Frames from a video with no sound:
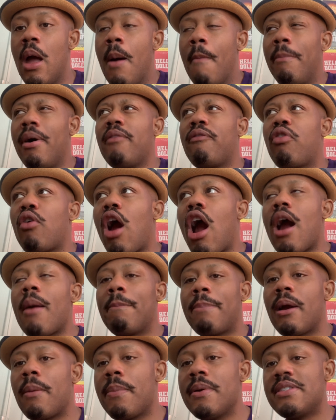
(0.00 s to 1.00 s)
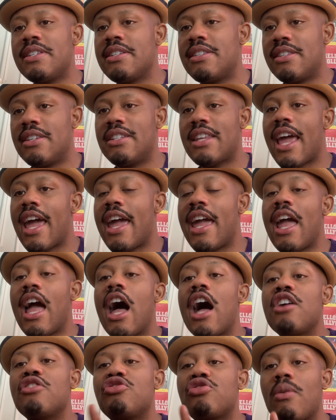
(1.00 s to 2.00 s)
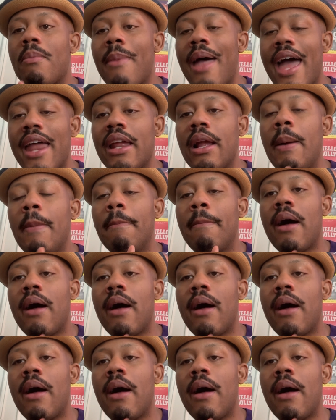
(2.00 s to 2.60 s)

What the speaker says: But for our purposes today, a dramatic